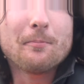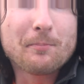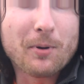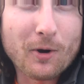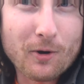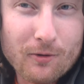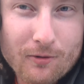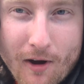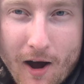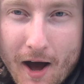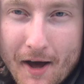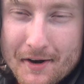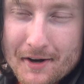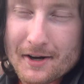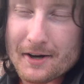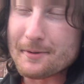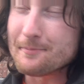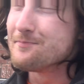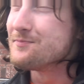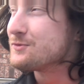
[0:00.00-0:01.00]

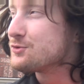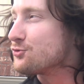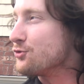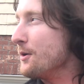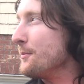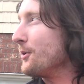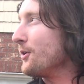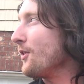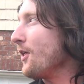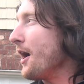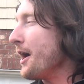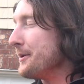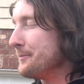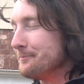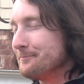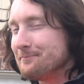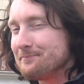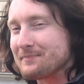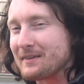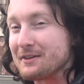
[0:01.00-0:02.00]
Piranha trimmer line.
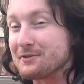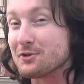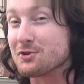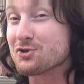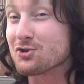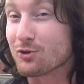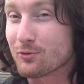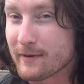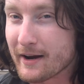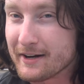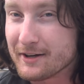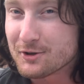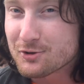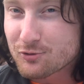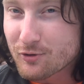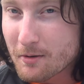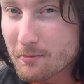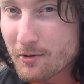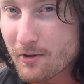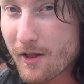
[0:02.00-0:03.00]
It's a serrated
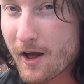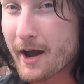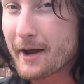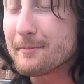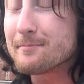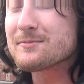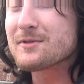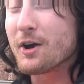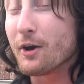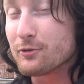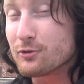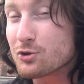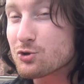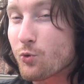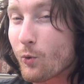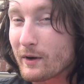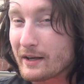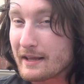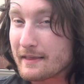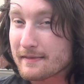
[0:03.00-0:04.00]
trimmer line. It's
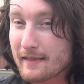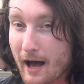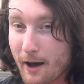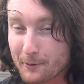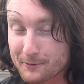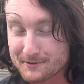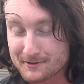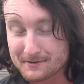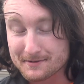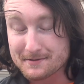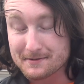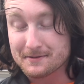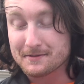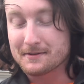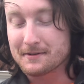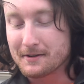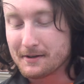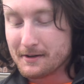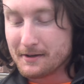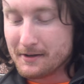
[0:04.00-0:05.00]
120
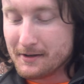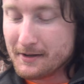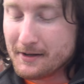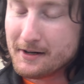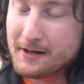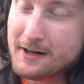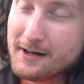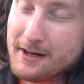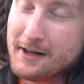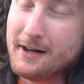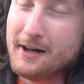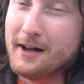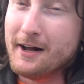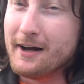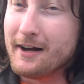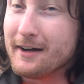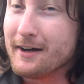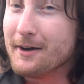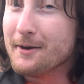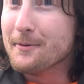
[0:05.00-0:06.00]
thousandths.
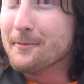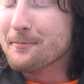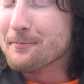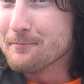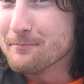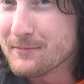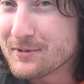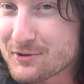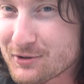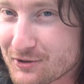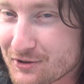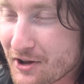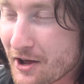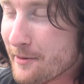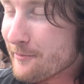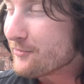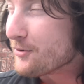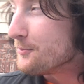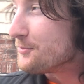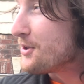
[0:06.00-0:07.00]
Mr.
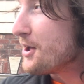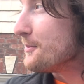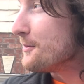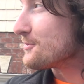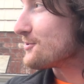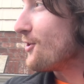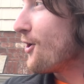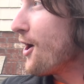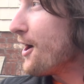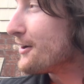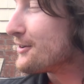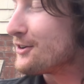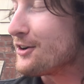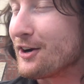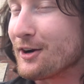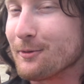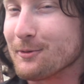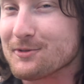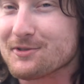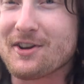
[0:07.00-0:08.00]
Tim from Tim's Lawn
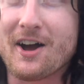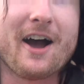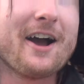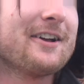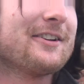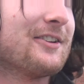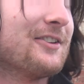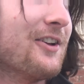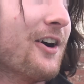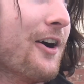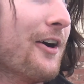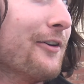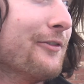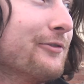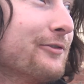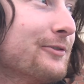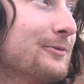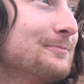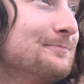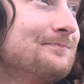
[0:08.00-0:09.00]
Care was kind
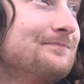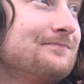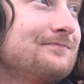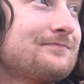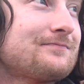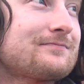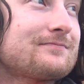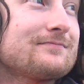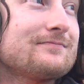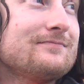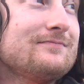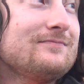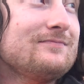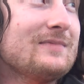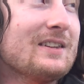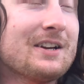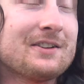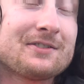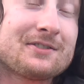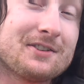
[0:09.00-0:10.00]
enough
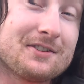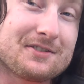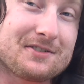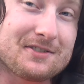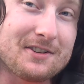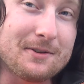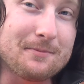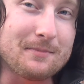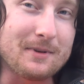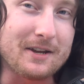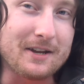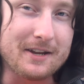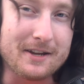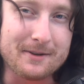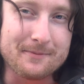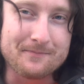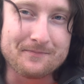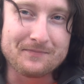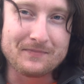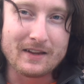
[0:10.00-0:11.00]
to send me
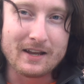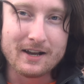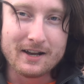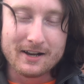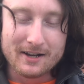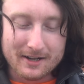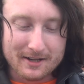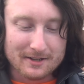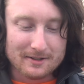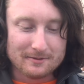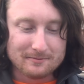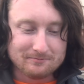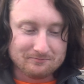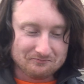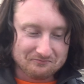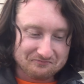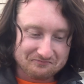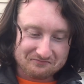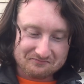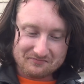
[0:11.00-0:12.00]

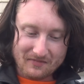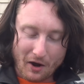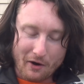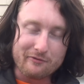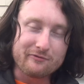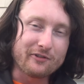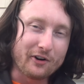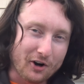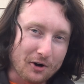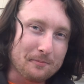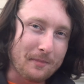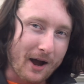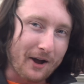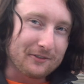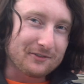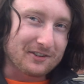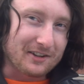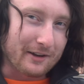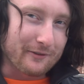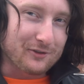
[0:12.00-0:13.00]
a fair
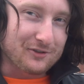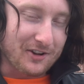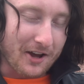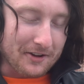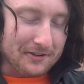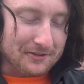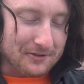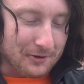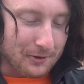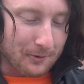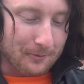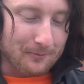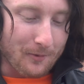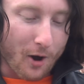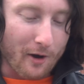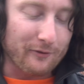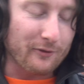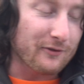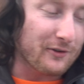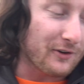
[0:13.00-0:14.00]
amount to give a test to off of